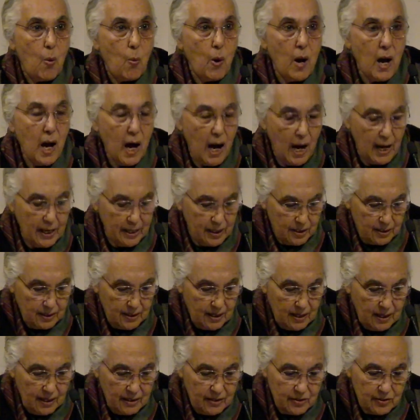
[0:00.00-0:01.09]
were
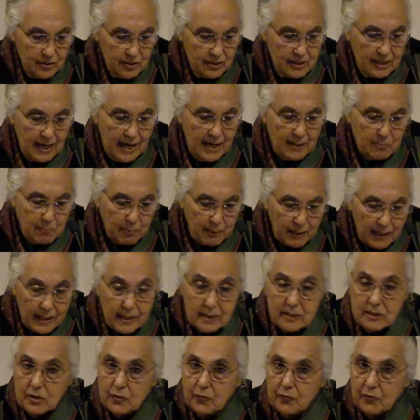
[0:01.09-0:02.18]
iconized and
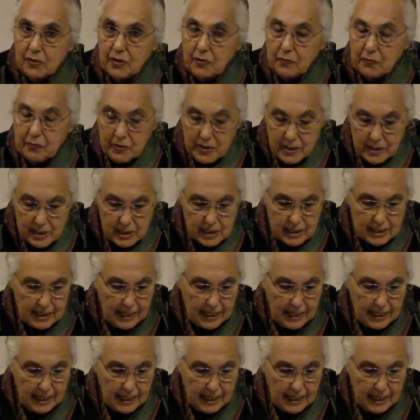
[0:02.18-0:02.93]
placed for the first